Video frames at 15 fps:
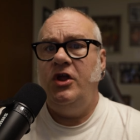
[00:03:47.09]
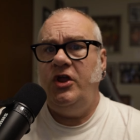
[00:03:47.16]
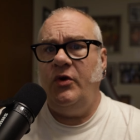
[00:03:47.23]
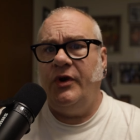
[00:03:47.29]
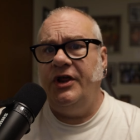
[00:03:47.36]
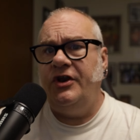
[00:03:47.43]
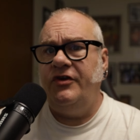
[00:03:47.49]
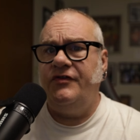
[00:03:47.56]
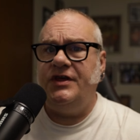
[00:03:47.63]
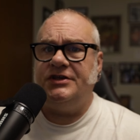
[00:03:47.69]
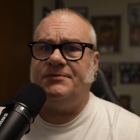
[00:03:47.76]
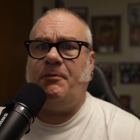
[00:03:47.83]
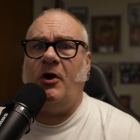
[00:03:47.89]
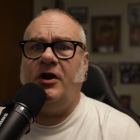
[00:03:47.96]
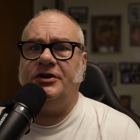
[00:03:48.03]
You want to do
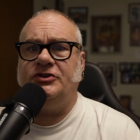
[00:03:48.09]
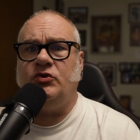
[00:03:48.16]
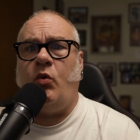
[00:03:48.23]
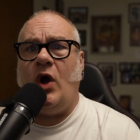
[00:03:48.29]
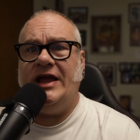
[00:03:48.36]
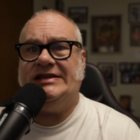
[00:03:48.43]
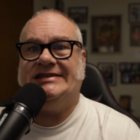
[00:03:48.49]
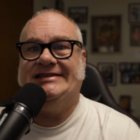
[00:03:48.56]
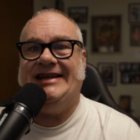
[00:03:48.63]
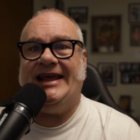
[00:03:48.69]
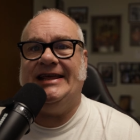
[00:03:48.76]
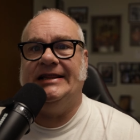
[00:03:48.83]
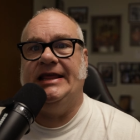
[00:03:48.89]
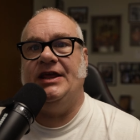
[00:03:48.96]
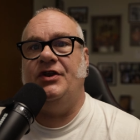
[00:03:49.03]
this part twice
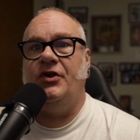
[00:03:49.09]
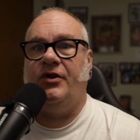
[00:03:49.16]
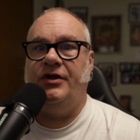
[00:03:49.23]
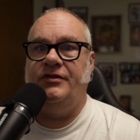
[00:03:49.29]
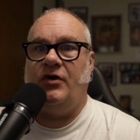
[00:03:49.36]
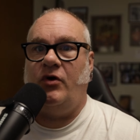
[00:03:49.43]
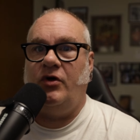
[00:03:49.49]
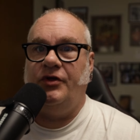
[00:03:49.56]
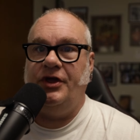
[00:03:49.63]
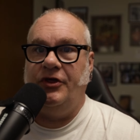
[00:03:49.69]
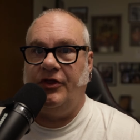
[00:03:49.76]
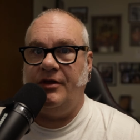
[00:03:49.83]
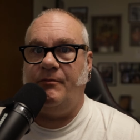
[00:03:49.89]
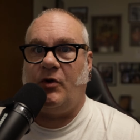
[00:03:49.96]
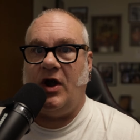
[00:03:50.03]
daily during the whole
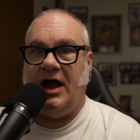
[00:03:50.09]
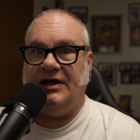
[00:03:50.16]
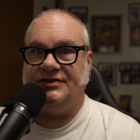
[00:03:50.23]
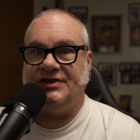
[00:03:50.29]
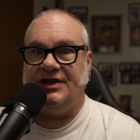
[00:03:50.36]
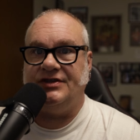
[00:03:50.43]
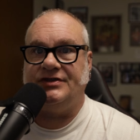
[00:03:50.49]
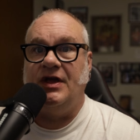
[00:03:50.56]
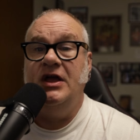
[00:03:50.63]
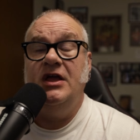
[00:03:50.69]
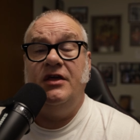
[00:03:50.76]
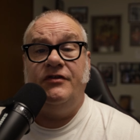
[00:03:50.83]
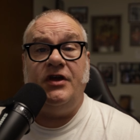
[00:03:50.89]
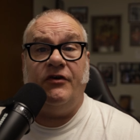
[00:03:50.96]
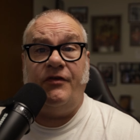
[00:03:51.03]
healing process.
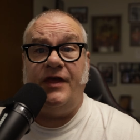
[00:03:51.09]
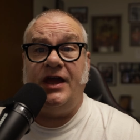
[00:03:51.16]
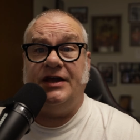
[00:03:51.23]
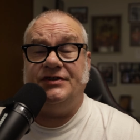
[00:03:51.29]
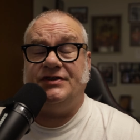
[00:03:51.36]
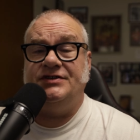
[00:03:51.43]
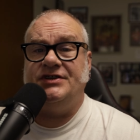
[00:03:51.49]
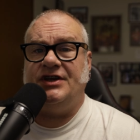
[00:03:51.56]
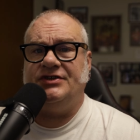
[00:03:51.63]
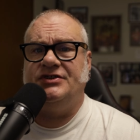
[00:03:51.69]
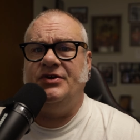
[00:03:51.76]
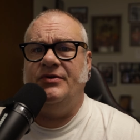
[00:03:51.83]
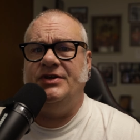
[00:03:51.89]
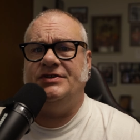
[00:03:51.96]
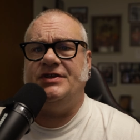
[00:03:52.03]
The other thing I suggest
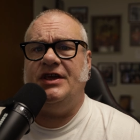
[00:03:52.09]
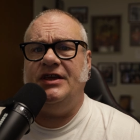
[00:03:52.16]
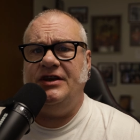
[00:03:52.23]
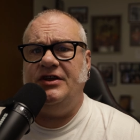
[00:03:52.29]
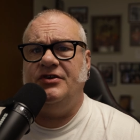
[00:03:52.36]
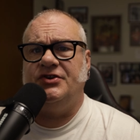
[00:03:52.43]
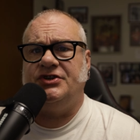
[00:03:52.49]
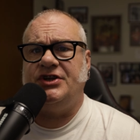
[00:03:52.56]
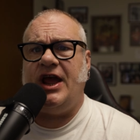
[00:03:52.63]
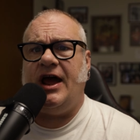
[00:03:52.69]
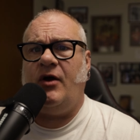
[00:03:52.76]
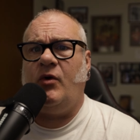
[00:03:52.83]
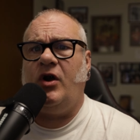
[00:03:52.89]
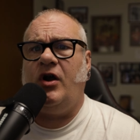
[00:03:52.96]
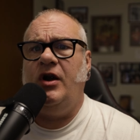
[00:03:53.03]
doing is the end of your
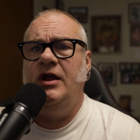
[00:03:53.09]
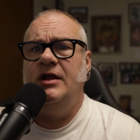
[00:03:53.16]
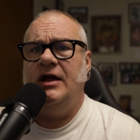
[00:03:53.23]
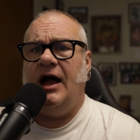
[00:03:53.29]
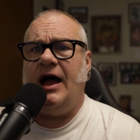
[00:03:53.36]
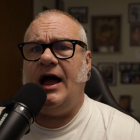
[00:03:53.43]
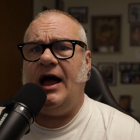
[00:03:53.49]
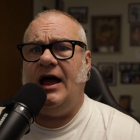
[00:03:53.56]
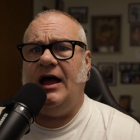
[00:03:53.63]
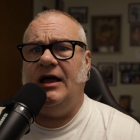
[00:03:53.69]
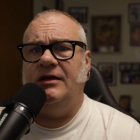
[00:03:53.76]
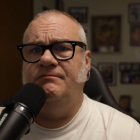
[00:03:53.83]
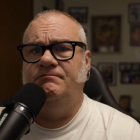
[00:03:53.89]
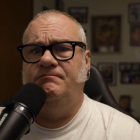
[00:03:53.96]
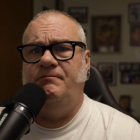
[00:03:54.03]
shower,
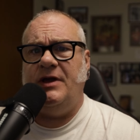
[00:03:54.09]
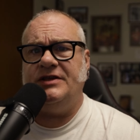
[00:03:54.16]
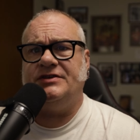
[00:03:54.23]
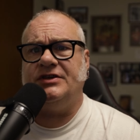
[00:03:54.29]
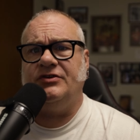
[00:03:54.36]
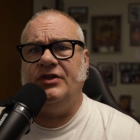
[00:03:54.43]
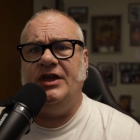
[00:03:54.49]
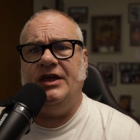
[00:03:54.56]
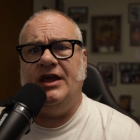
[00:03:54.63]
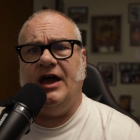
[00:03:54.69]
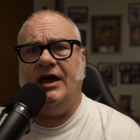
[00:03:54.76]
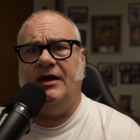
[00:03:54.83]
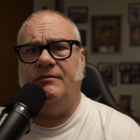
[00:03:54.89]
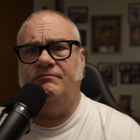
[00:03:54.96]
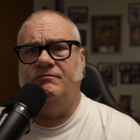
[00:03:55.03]
uh, basically
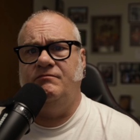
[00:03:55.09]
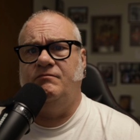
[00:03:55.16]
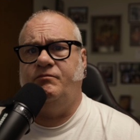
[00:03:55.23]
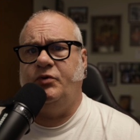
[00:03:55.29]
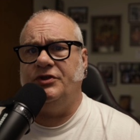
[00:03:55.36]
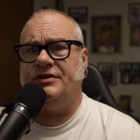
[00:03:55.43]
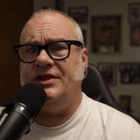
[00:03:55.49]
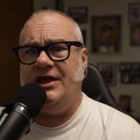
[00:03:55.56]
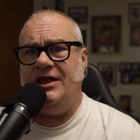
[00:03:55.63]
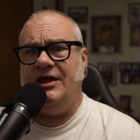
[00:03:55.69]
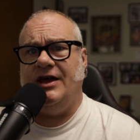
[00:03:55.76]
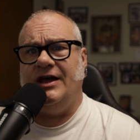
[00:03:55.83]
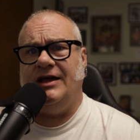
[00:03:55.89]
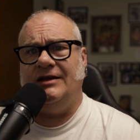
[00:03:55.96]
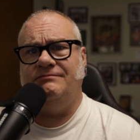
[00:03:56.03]
uh, put the,
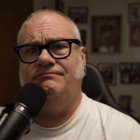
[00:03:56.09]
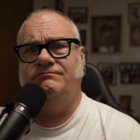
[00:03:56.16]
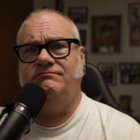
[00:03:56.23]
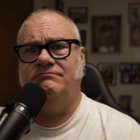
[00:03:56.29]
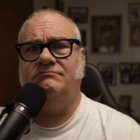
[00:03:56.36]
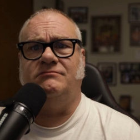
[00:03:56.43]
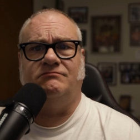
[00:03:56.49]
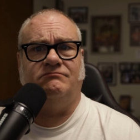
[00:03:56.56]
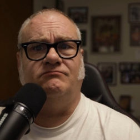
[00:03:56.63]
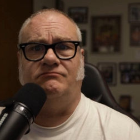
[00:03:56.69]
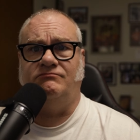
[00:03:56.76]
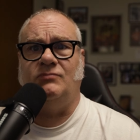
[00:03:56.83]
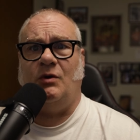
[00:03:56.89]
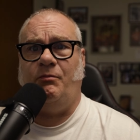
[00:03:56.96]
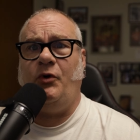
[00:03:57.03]
uh,
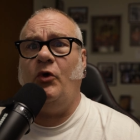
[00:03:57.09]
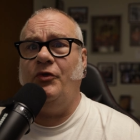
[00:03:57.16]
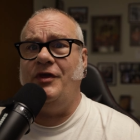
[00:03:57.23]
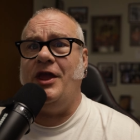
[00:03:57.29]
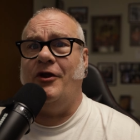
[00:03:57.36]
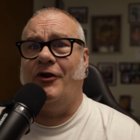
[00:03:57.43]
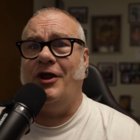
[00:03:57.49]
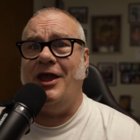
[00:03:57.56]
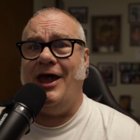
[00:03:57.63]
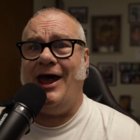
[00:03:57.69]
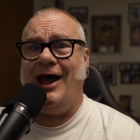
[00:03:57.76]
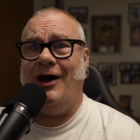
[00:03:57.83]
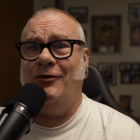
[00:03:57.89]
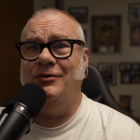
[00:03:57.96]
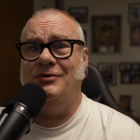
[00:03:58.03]
well, pull the area
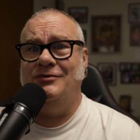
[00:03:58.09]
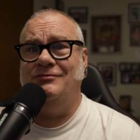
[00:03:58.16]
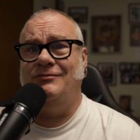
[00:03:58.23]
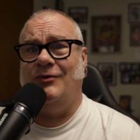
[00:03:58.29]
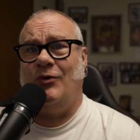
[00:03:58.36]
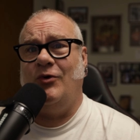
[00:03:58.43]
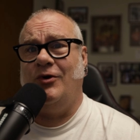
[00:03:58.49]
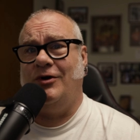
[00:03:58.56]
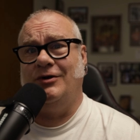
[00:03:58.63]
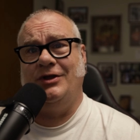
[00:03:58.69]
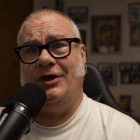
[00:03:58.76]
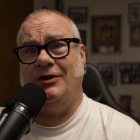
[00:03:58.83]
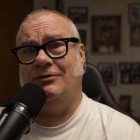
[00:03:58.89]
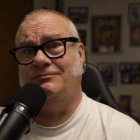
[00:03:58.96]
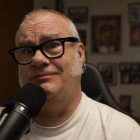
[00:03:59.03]
out or,
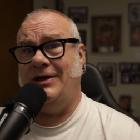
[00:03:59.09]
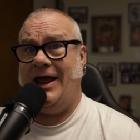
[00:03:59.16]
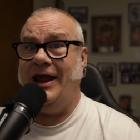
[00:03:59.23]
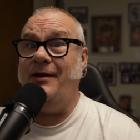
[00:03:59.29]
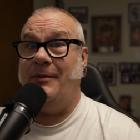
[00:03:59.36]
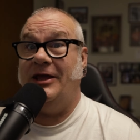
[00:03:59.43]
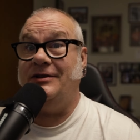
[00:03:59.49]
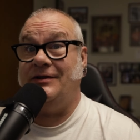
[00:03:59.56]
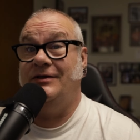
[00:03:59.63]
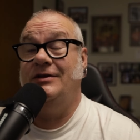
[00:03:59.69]
you know, aim it